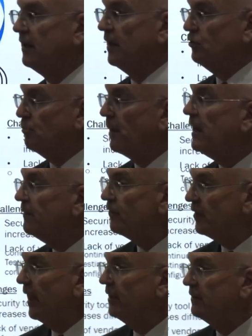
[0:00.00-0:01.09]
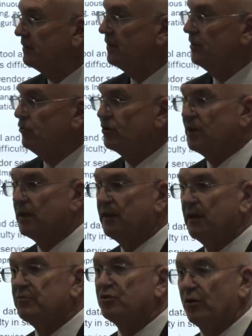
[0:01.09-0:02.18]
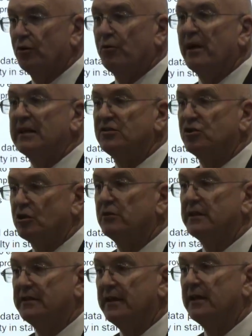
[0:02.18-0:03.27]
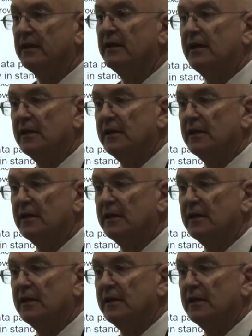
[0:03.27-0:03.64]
and you pay for that, and you set that up so that the right security data